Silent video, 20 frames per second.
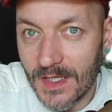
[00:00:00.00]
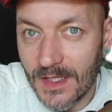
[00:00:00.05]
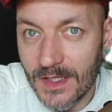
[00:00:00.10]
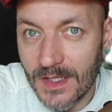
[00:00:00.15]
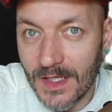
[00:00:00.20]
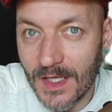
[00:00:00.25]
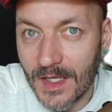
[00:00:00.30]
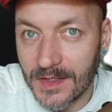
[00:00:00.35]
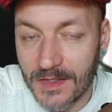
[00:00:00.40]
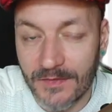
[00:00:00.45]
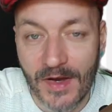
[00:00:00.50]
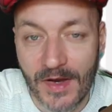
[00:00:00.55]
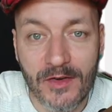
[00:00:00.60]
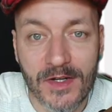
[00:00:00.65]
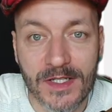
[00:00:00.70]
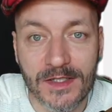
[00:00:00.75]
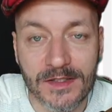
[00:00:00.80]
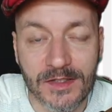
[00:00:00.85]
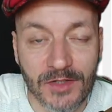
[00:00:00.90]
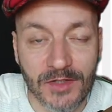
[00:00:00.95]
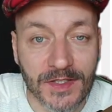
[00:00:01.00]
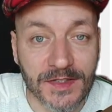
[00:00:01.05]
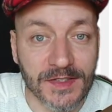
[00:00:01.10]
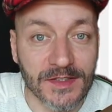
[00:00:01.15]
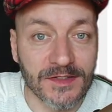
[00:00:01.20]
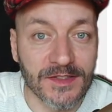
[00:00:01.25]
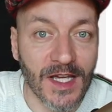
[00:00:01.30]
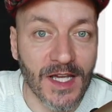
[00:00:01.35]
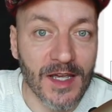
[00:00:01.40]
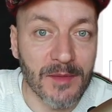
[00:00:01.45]
it's a very interesting
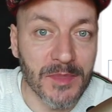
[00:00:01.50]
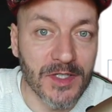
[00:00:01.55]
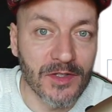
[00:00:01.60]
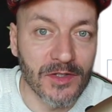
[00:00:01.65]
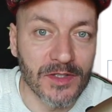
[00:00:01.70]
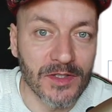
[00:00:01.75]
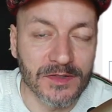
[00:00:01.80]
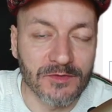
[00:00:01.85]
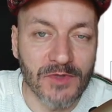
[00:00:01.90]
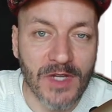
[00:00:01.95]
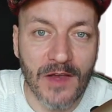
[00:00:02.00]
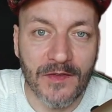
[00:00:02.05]
time because we have